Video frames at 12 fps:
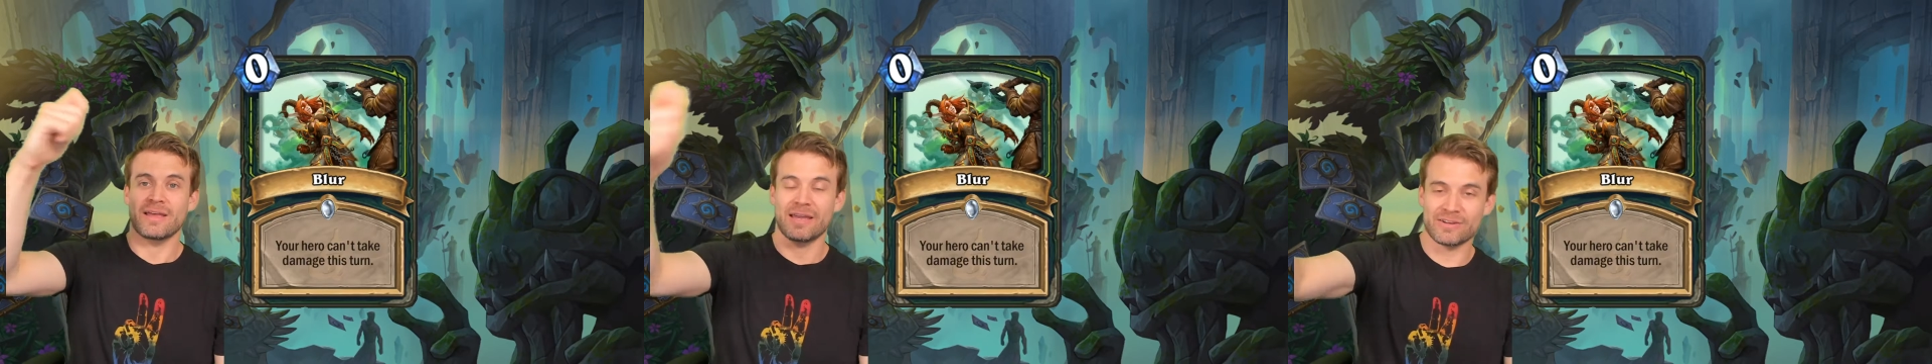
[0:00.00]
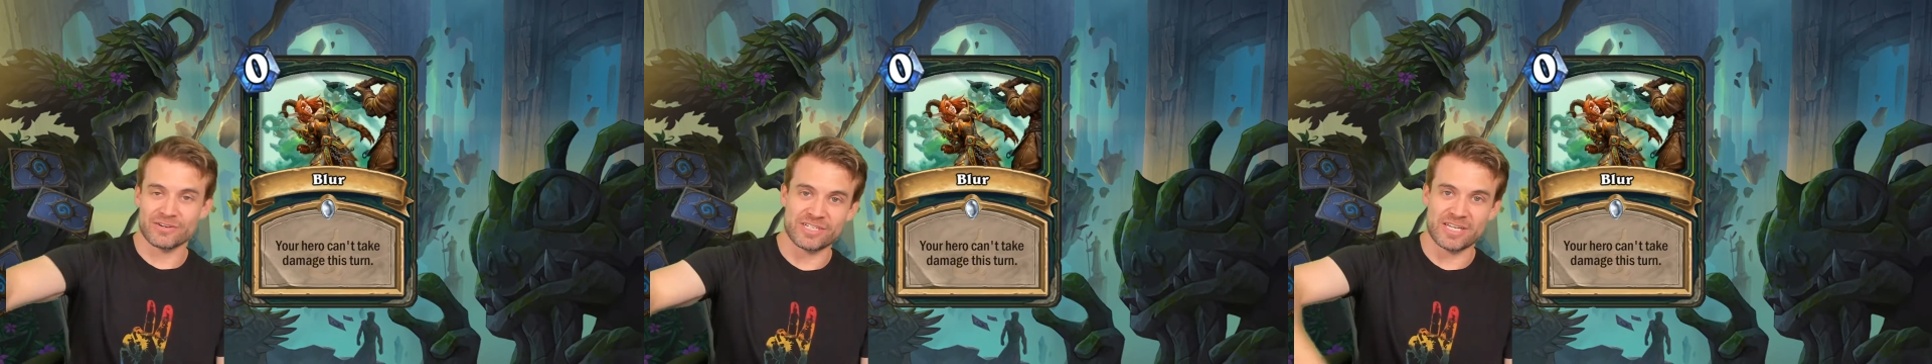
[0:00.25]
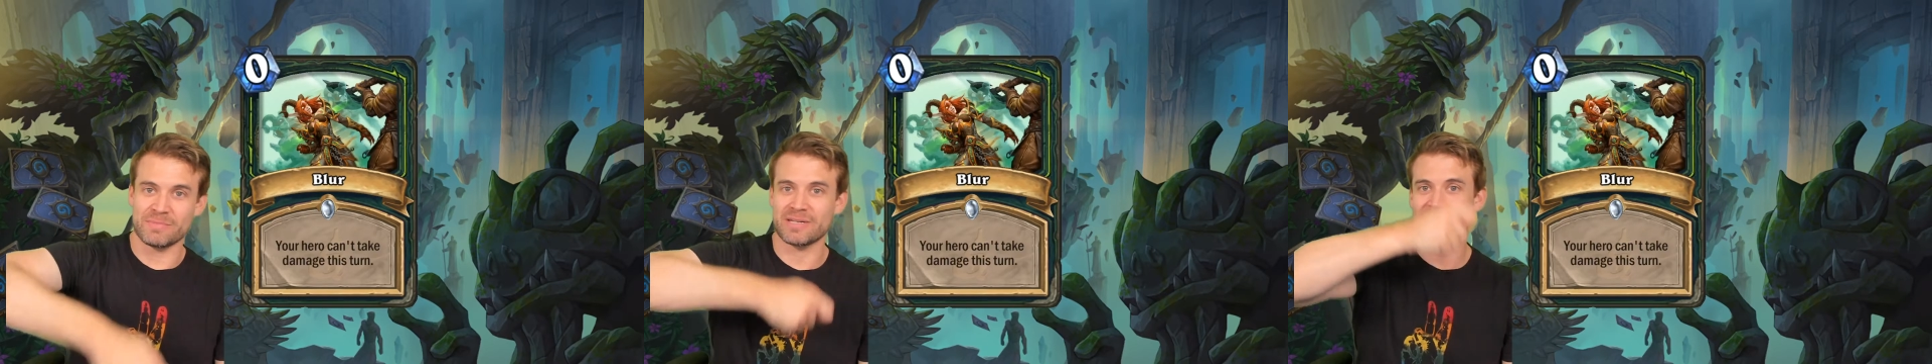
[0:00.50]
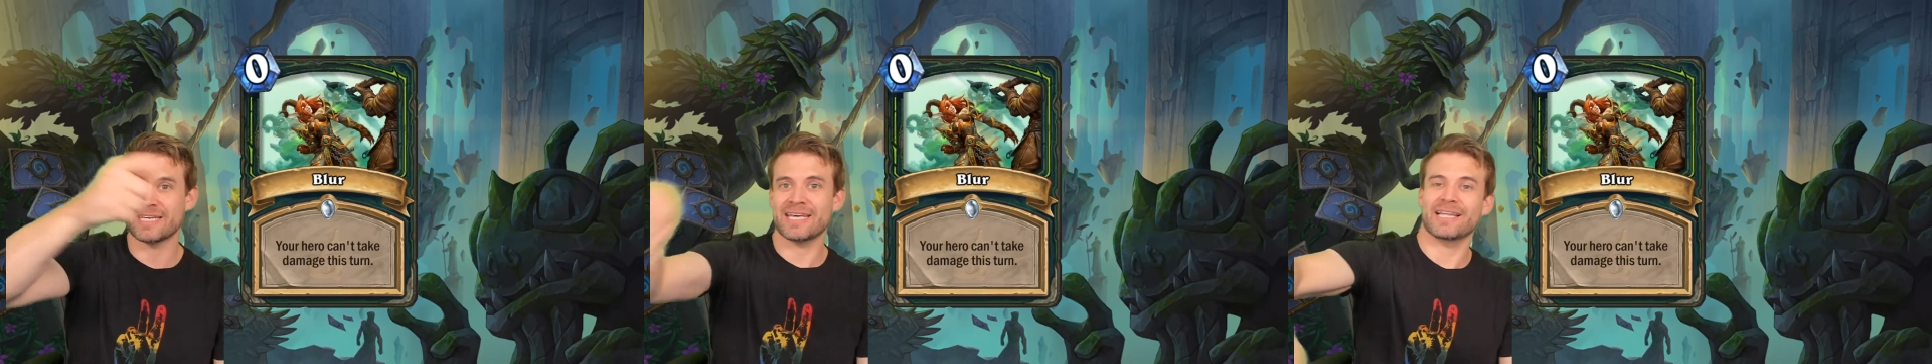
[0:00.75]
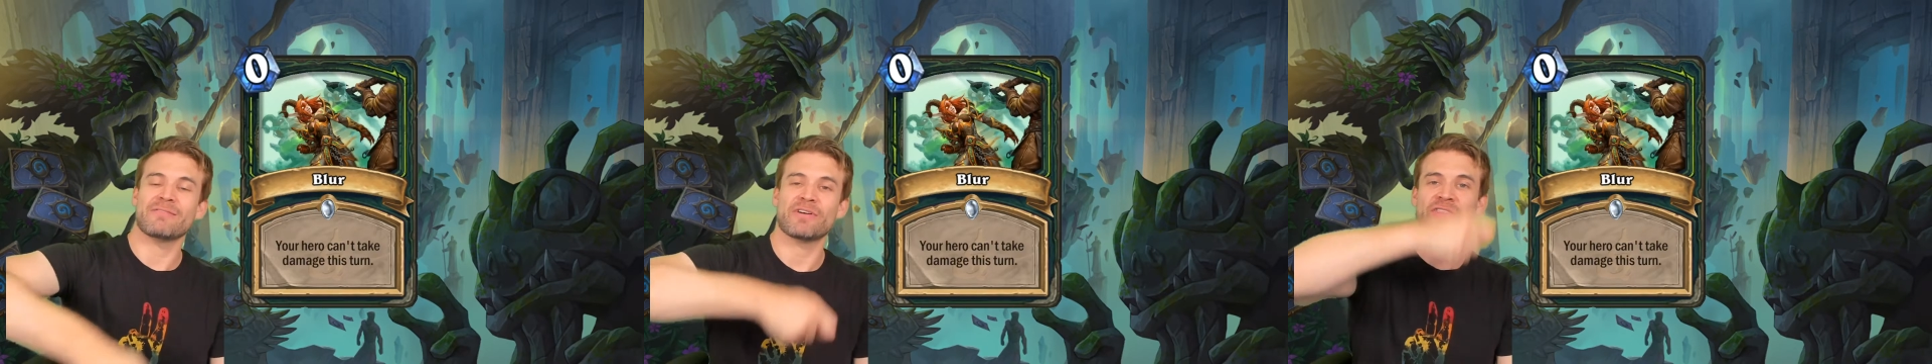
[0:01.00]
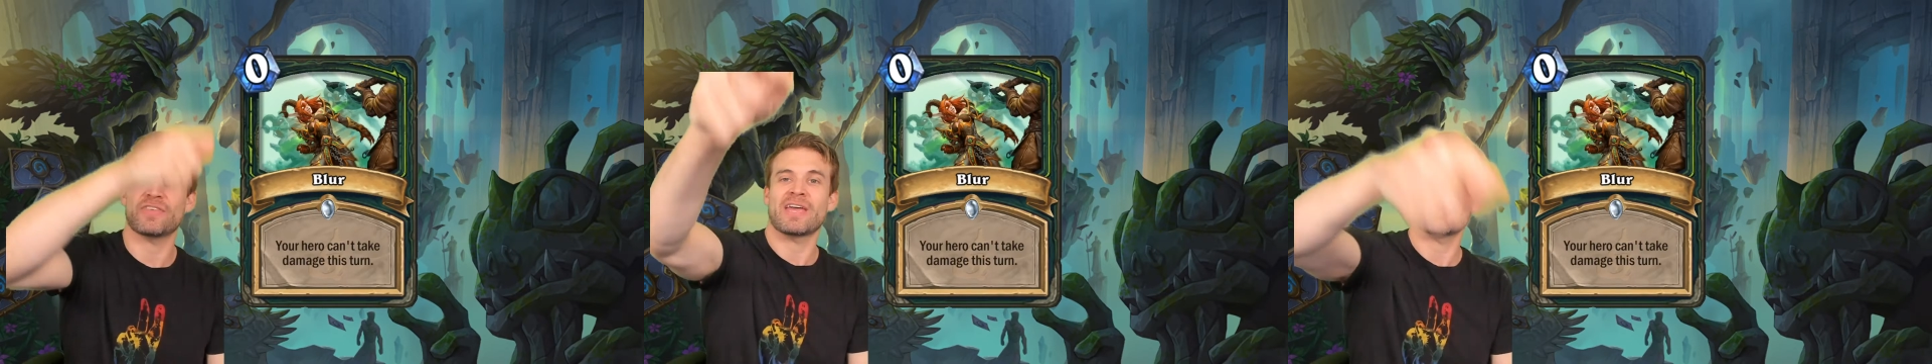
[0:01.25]
Inner Demon, kill
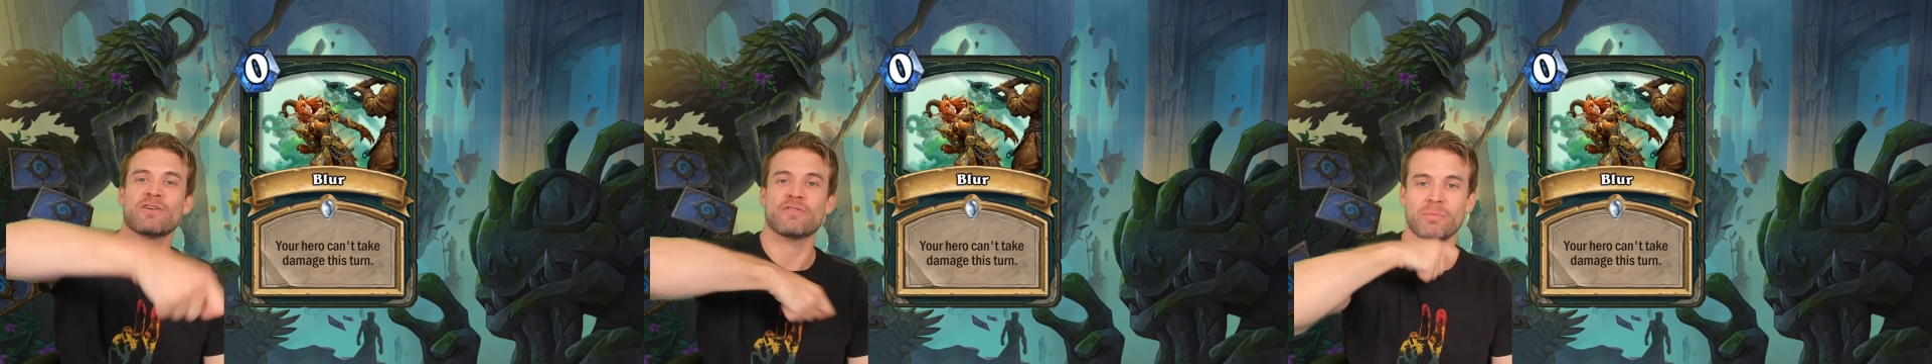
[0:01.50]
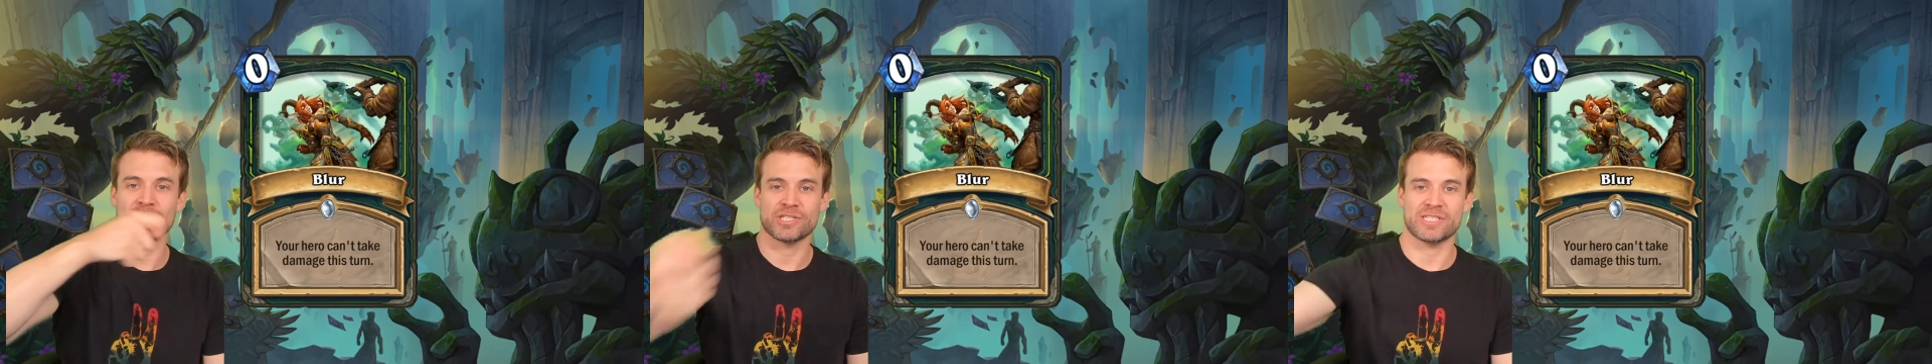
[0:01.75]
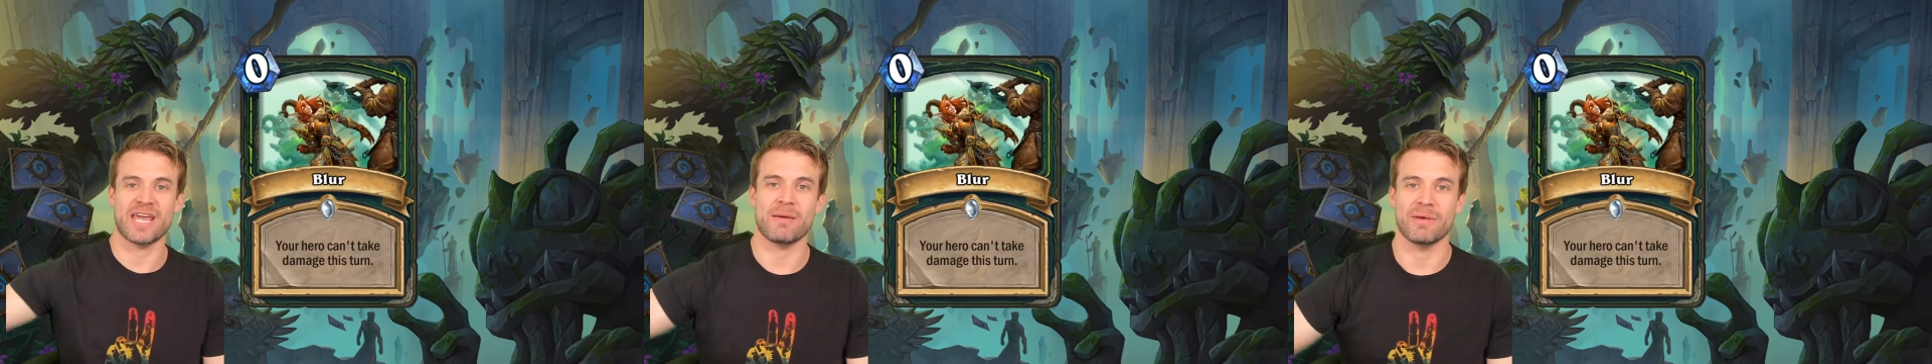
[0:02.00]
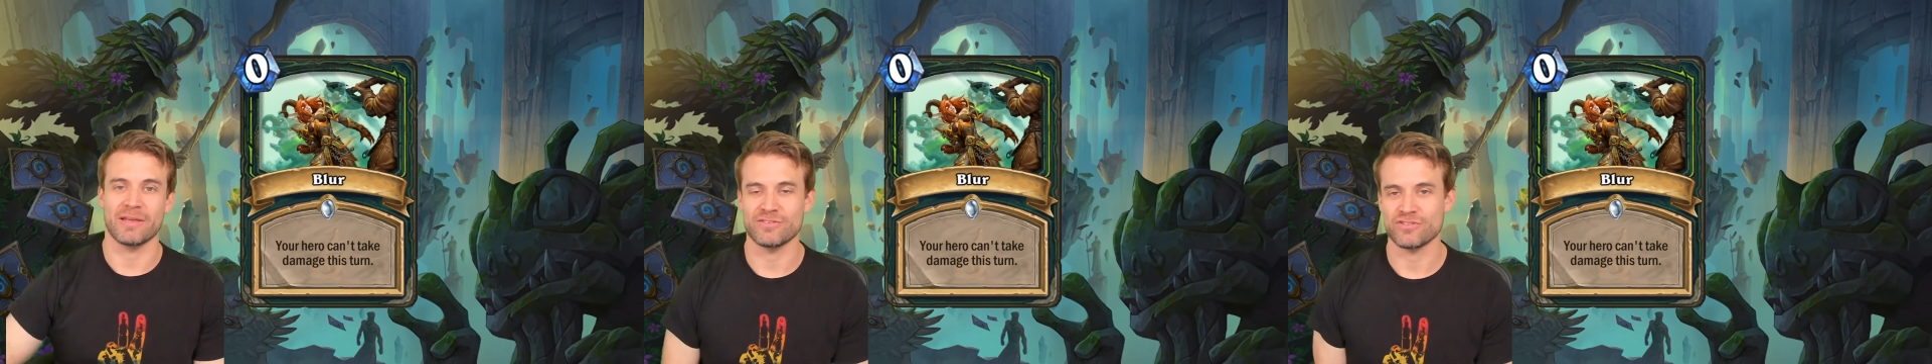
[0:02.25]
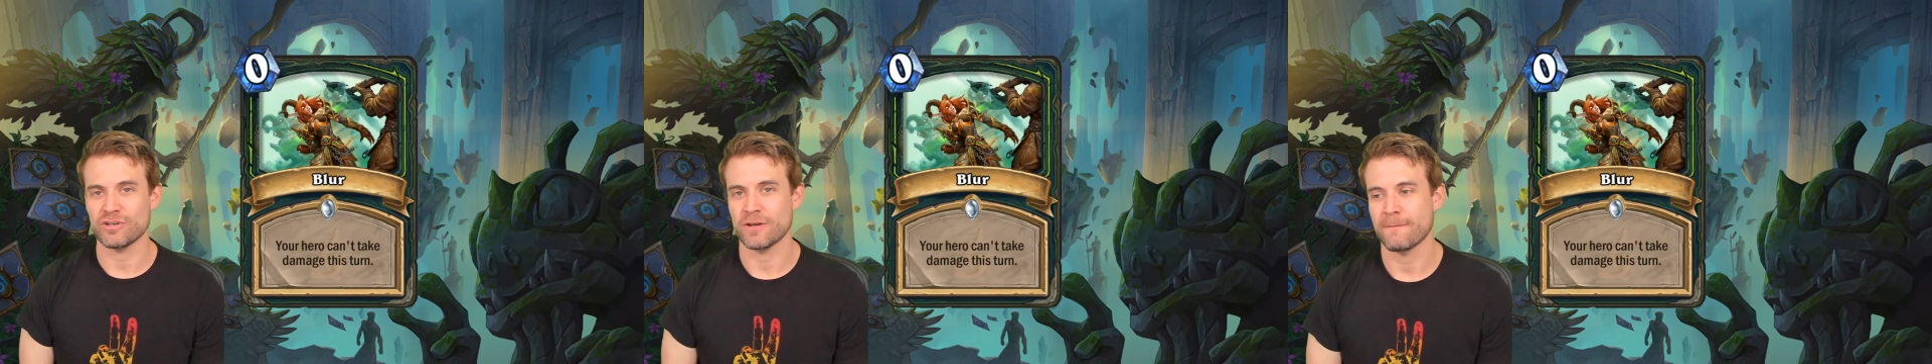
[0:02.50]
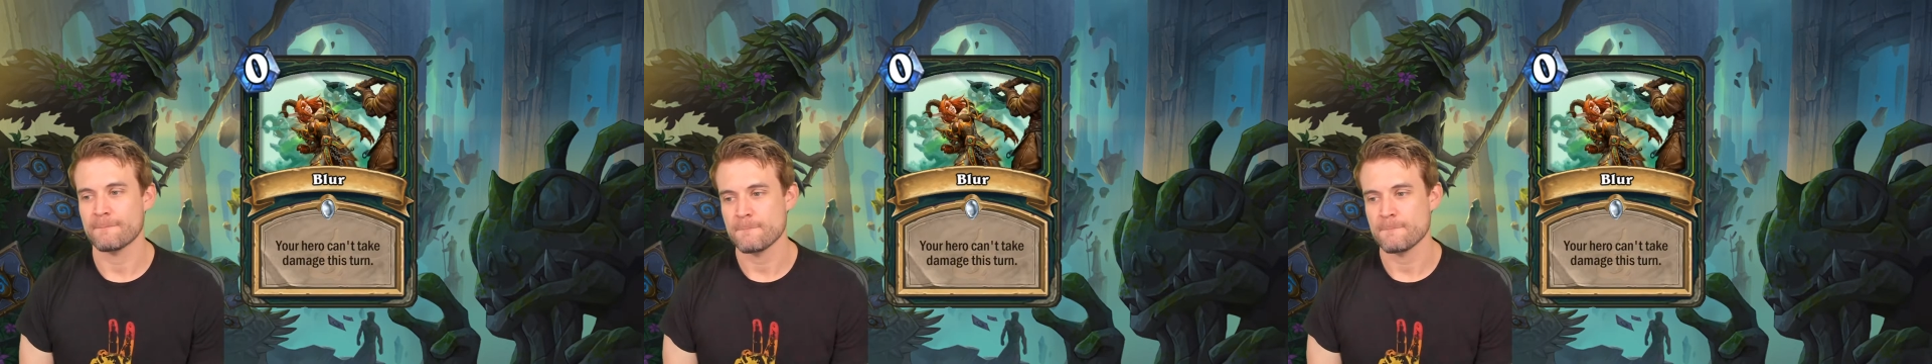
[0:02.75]
everything, hit you for a bunch of damage.